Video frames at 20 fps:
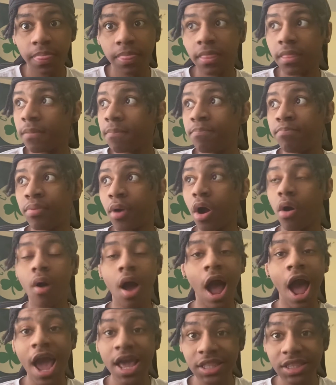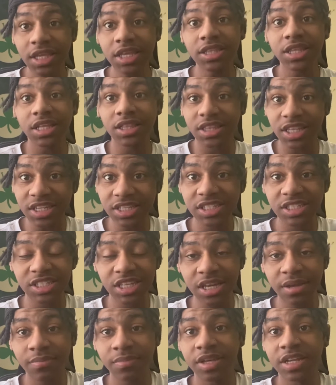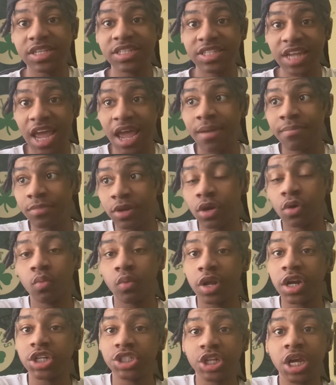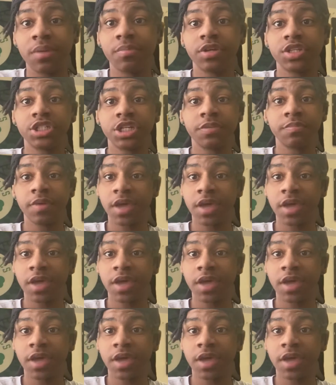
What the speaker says: bro, I think that this team could damn near win a championship.